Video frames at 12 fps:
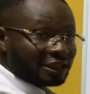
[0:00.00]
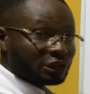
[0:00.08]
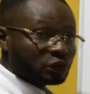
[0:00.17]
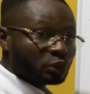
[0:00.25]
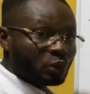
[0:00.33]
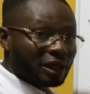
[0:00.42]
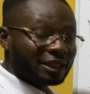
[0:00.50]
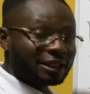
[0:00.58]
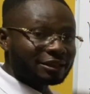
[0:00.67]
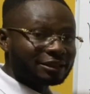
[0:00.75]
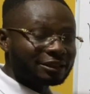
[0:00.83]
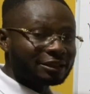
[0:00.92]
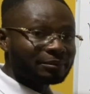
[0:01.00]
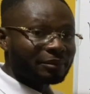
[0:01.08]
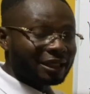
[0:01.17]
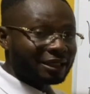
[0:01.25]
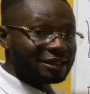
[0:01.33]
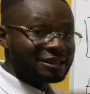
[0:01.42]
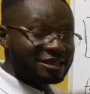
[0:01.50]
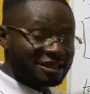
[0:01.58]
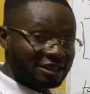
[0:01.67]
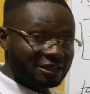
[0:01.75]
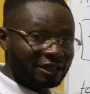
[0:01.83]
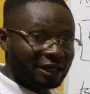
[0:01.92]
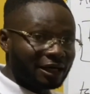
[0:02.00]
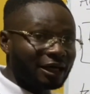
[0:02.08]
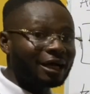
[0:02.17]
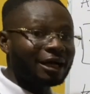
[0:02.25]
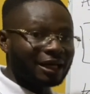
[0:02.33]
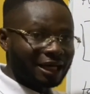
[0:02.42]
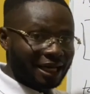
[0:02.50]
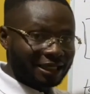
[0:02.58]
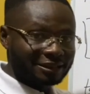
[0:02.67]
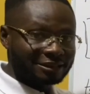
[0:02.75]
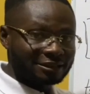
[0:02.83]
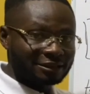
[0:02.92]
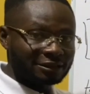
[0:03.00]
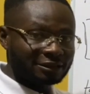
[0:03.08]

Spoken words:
into 180 minus theta lies,